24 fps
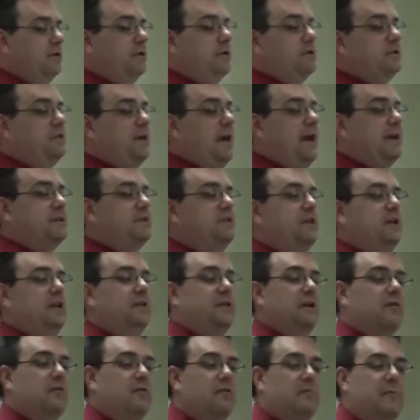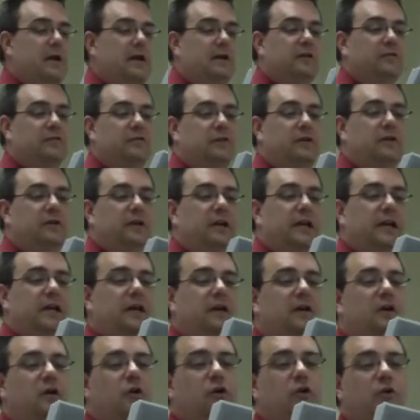to Saxony, there were men of
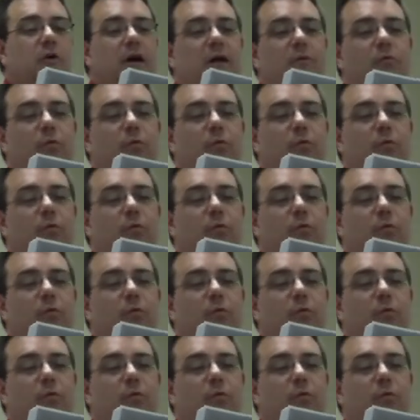learning who at